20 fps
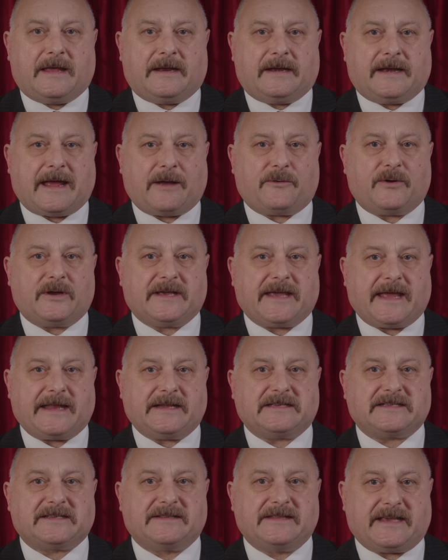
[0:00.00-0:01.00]
Now,
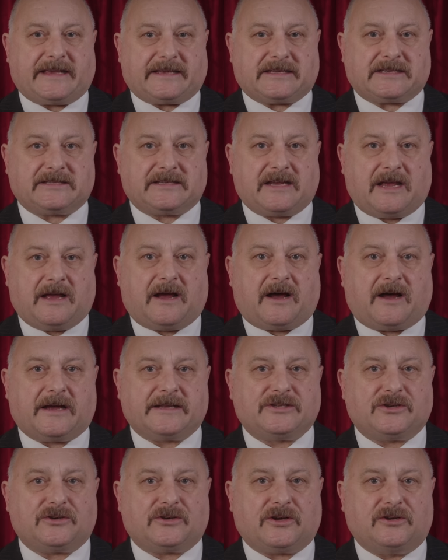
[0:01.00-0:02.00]
against this, I
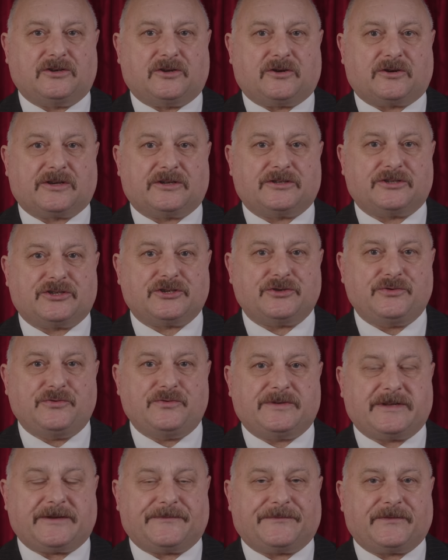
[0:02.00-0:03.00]
took a look at
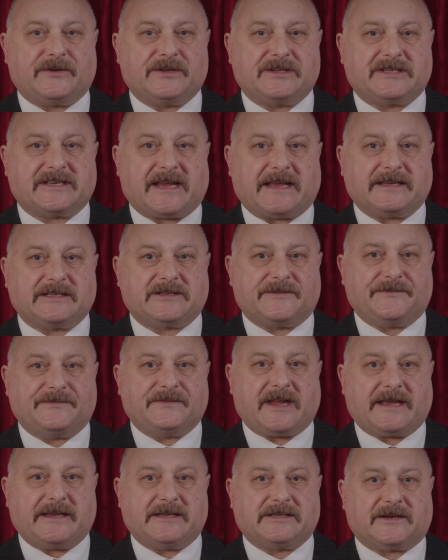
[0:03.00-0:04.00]
two different sets of
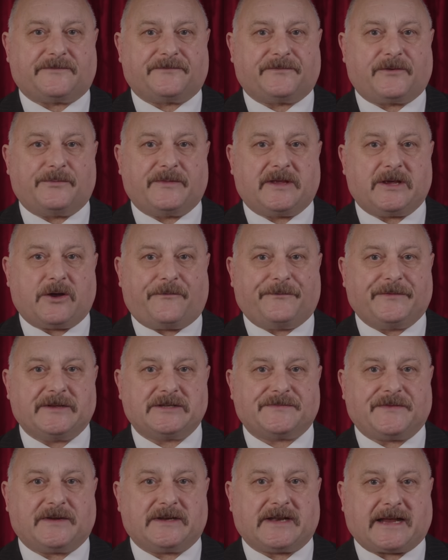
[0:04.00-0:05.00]
data from the
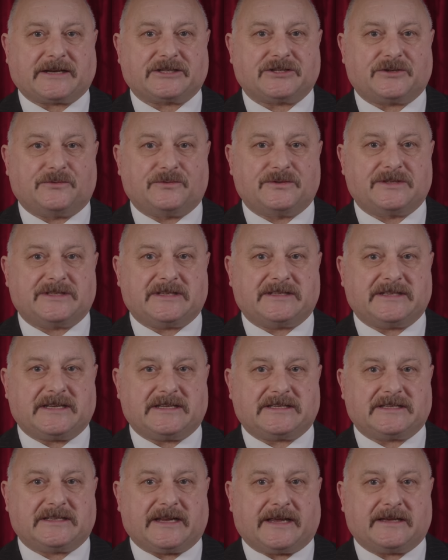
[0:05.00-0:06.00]
Office for National
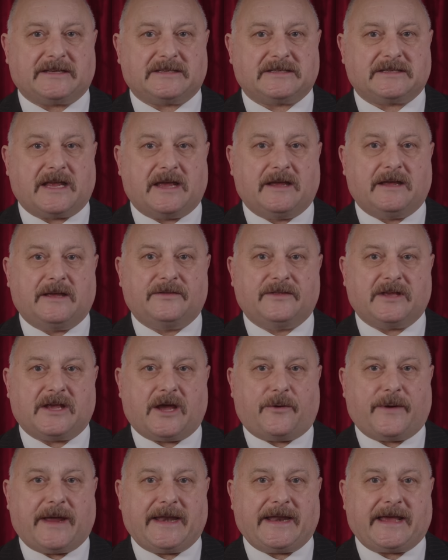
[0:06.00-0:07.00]
Statistics the
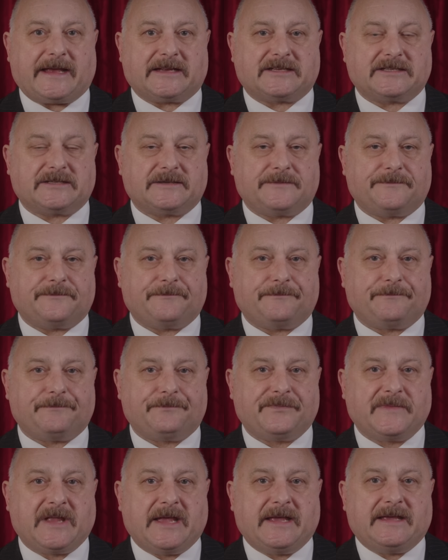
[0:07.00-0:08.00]
ONS.
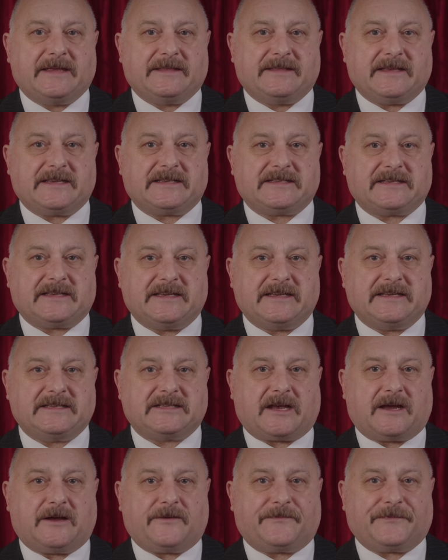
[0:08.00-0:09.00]
This
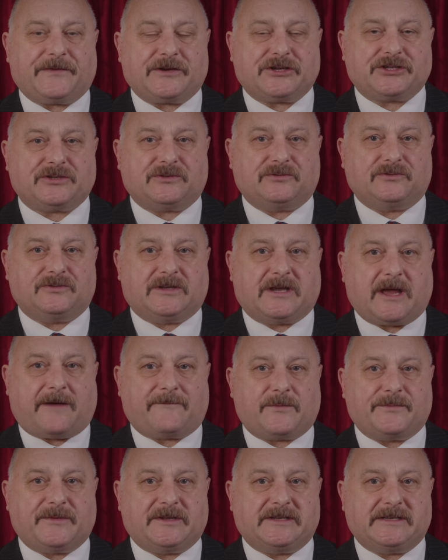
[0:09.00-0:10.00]
is official
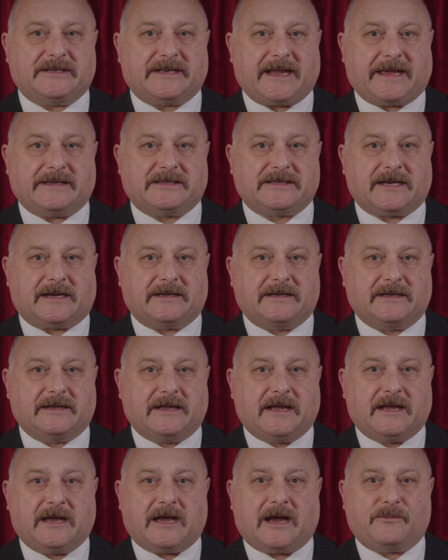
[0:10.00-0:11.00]
government data,
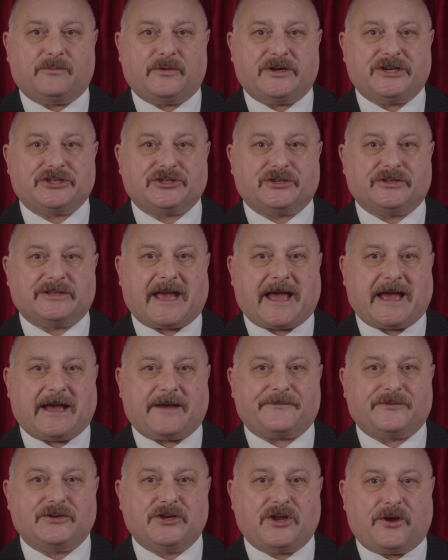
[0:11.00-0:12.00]
and we should
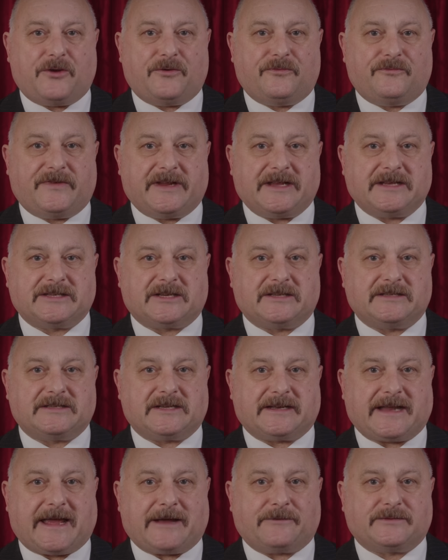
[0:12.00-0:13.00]
have no reason
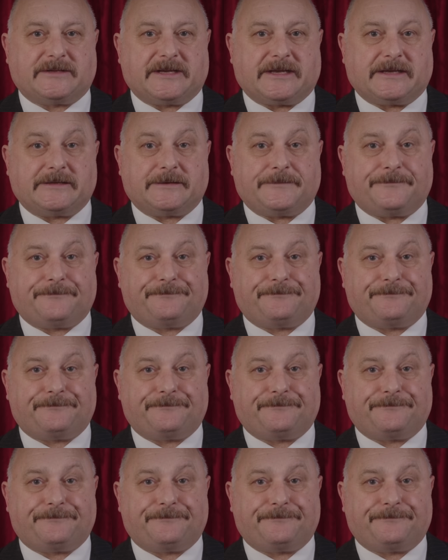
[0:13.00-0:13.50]
to doubt it.